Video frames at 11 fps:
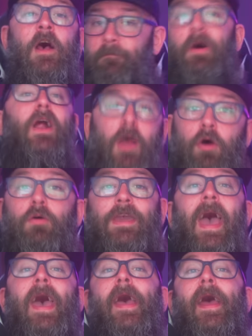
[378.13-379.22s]
but who
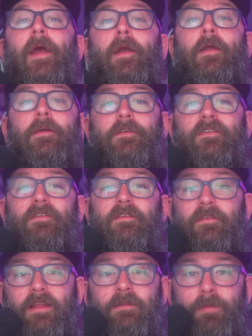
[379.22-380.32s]
cares?
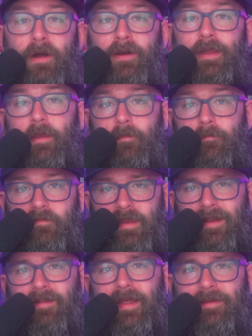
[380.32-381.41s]
Let's party.
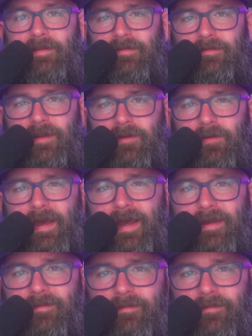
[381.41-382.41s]
Kinda like Desert Eagle guy.